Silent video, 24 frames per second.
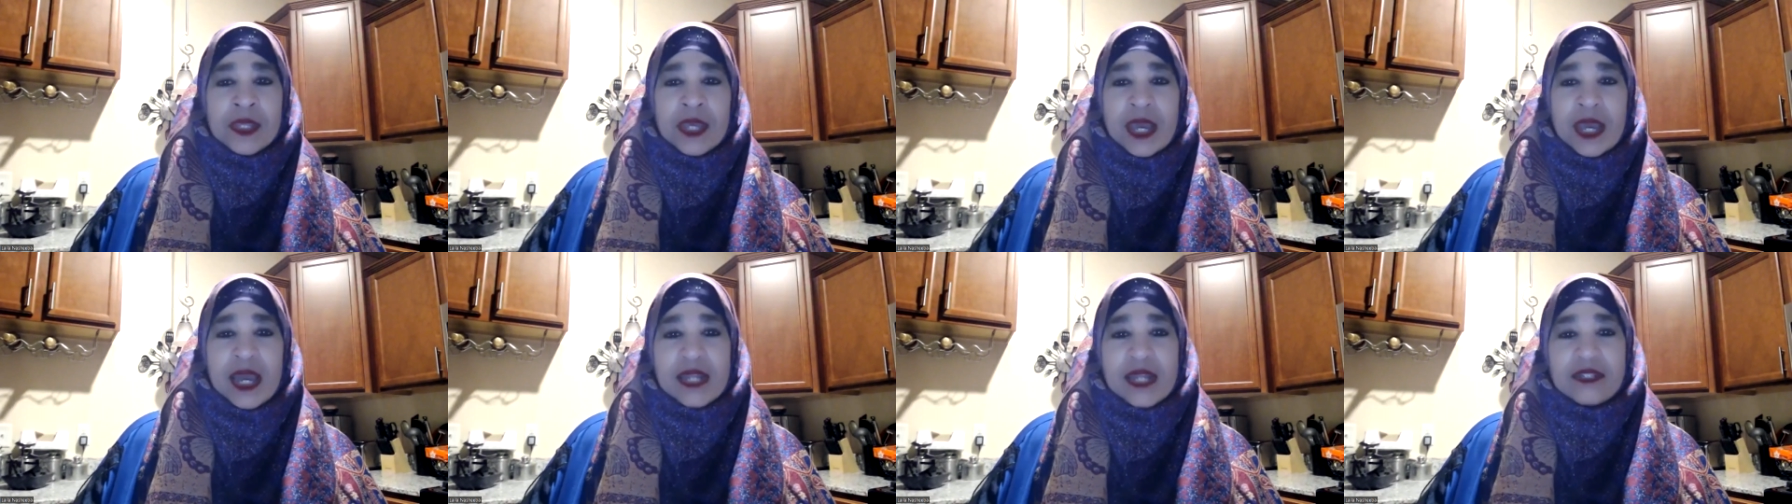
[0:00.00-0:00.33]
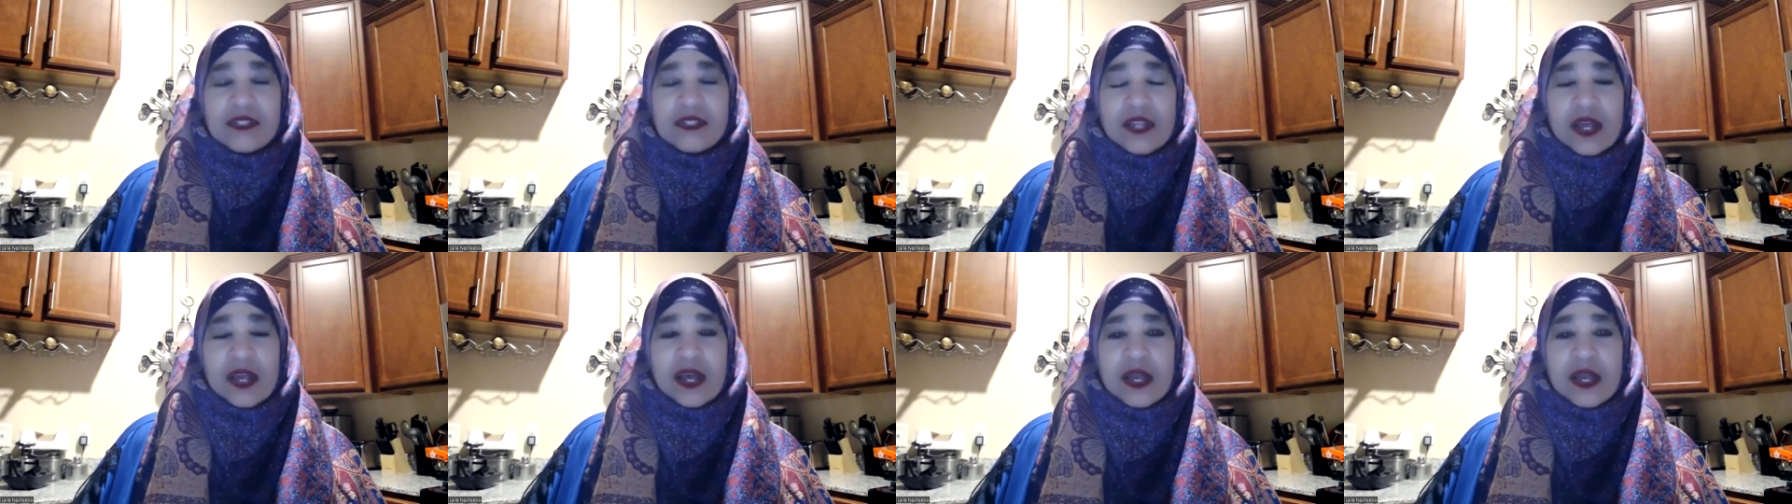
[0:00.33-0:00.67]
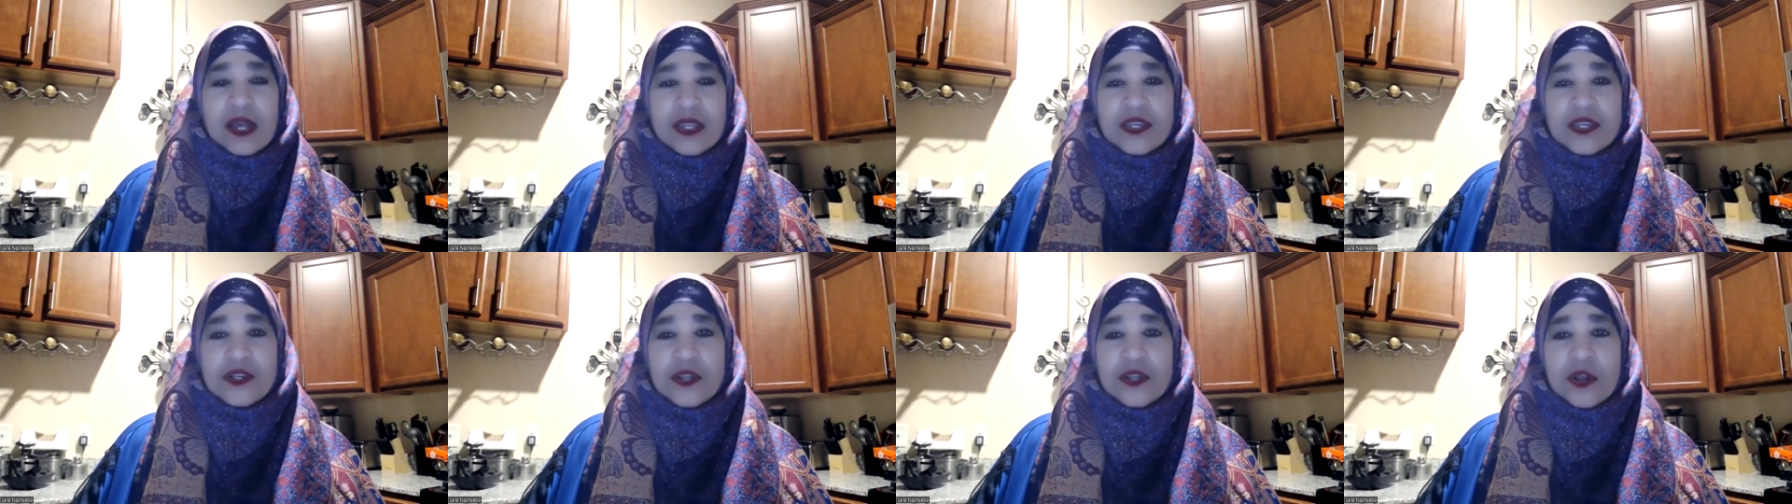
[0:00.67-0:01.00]
And,
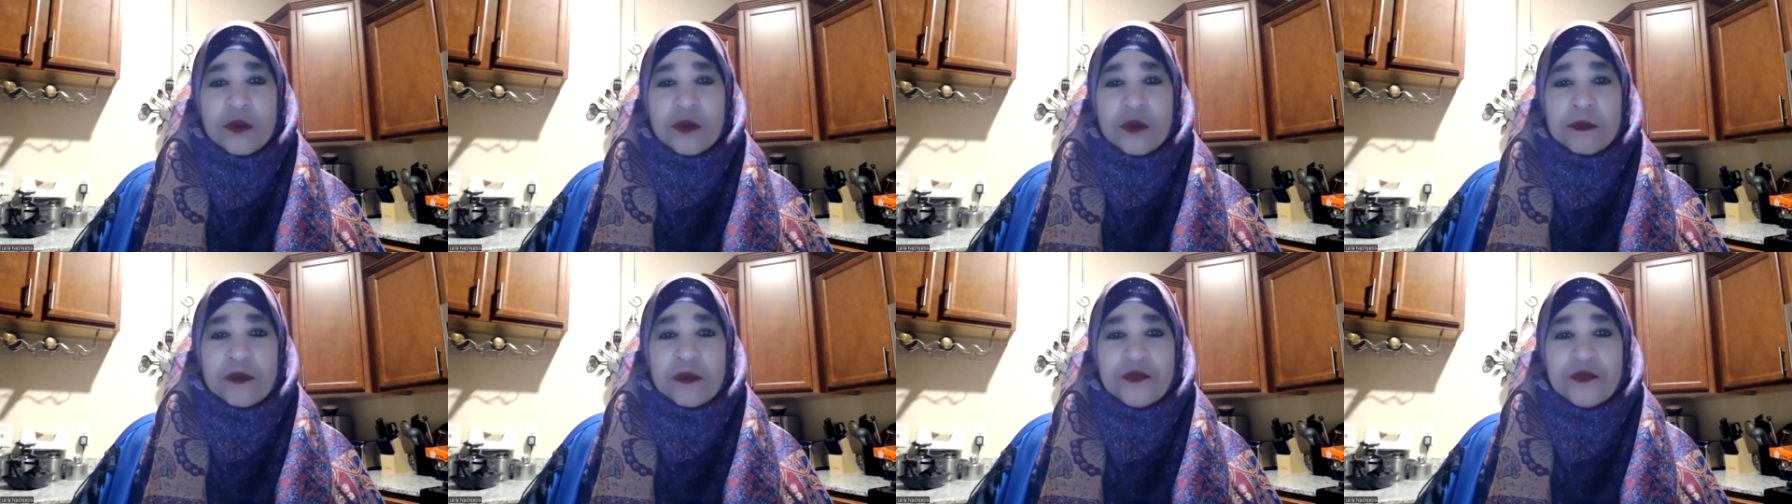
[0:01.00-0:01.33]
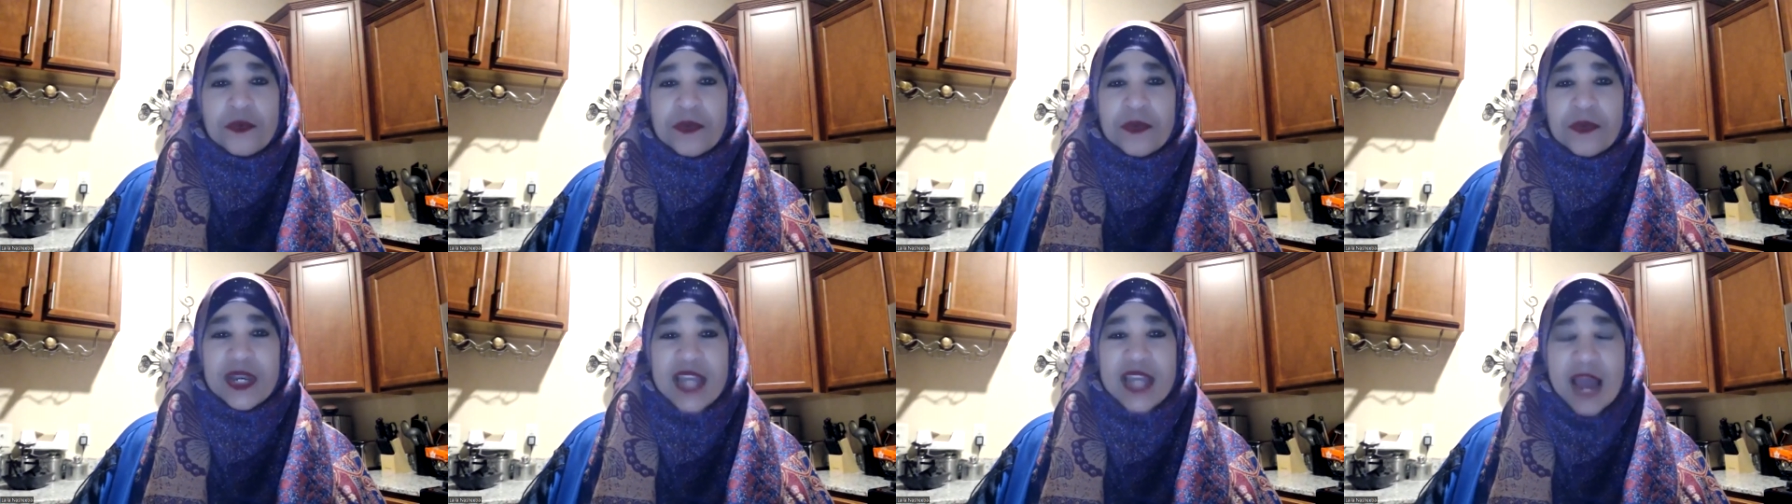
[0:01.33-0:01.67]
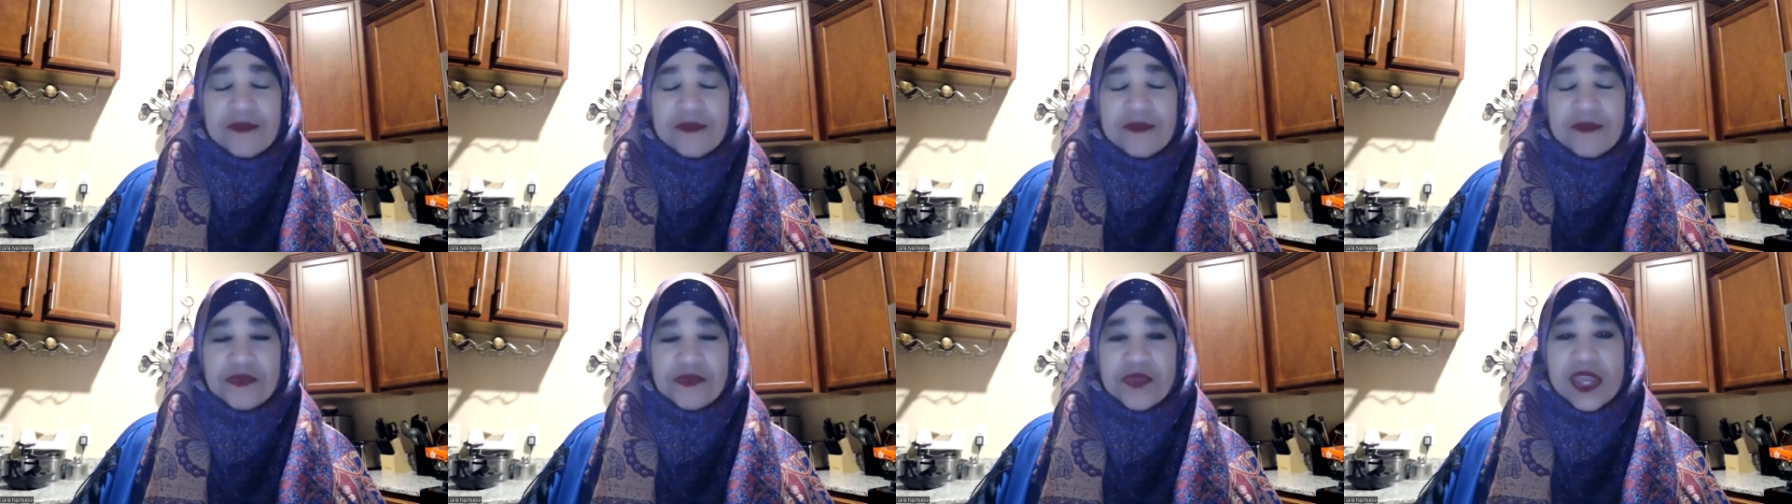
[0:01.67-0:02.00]
uh, you know, before we
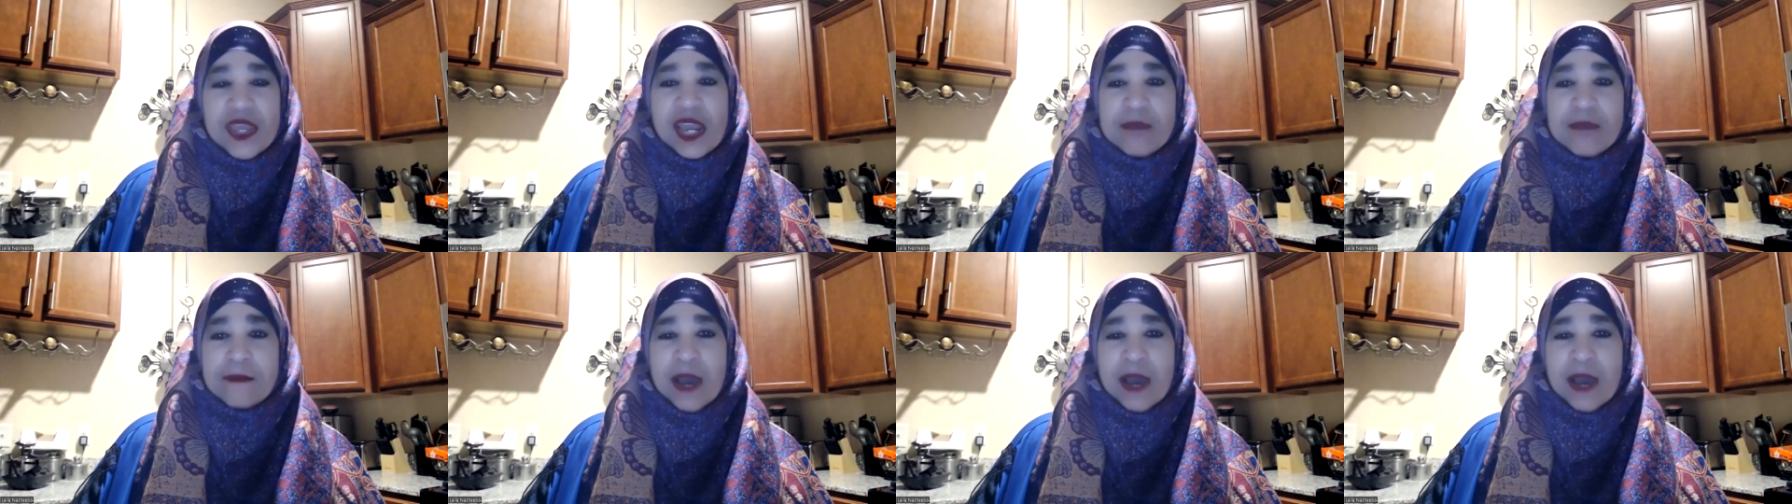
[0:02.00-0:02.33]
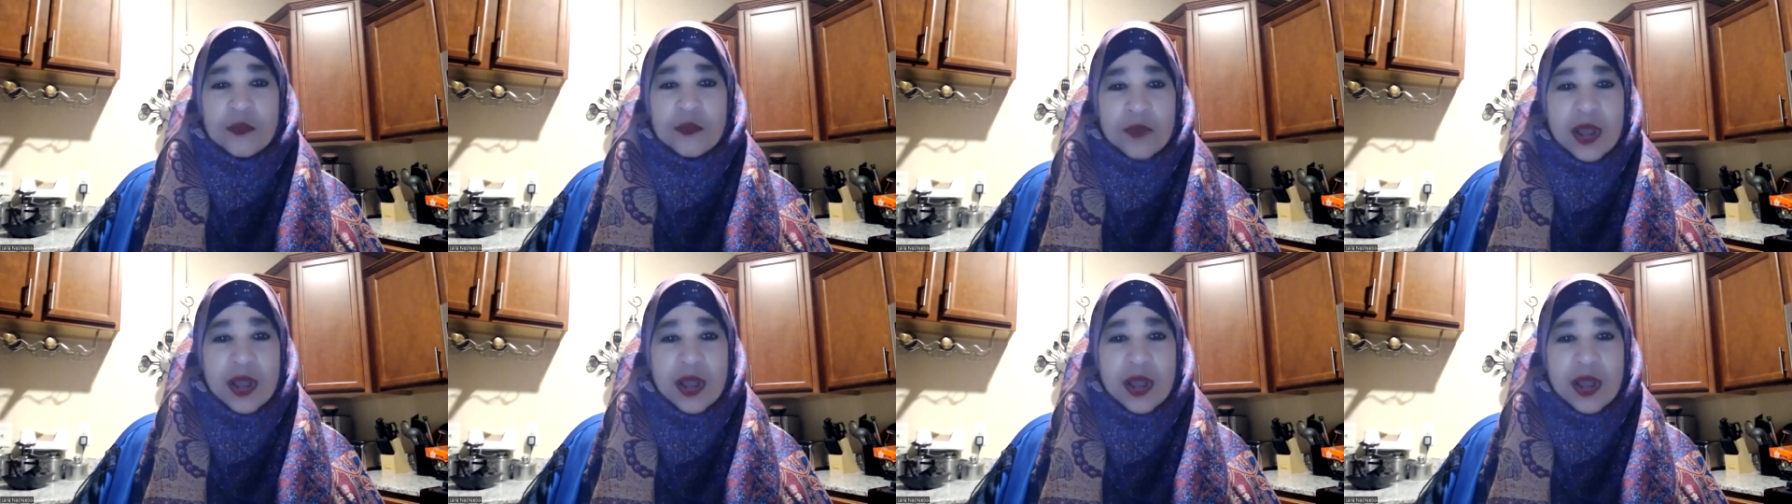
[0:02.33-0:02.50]
have to think about